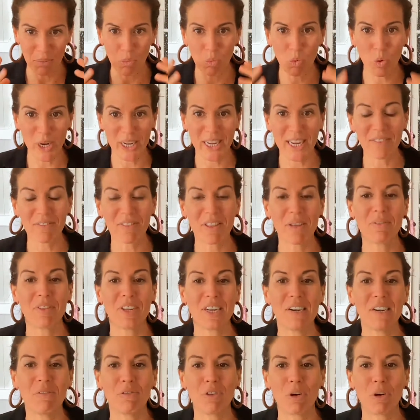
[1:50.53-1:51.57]
we give them
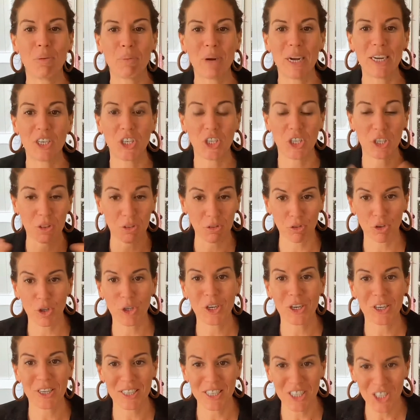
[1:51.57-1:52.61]
the information through
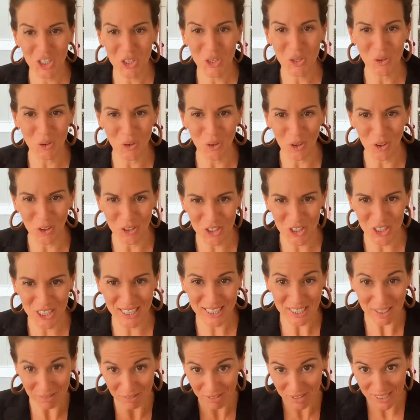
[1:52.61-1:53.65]
conditional
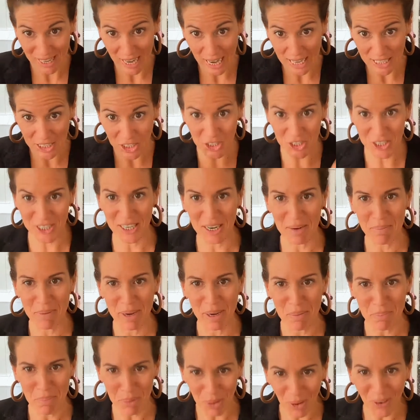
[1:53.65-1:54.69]
logic of an
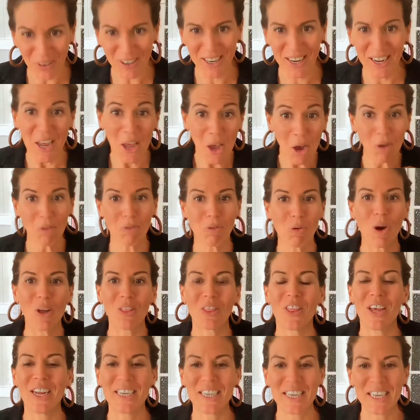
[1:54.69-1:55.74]
HTML block of what
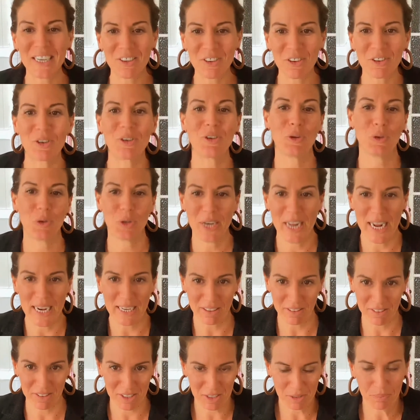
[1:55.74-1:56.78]
they need to do
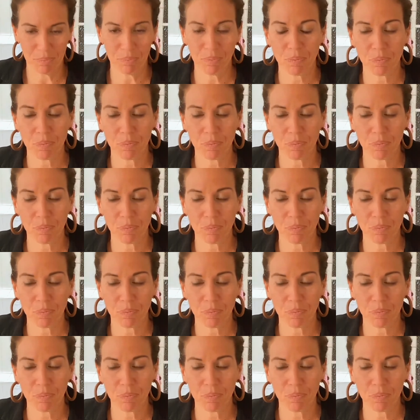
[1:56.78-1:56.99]
next.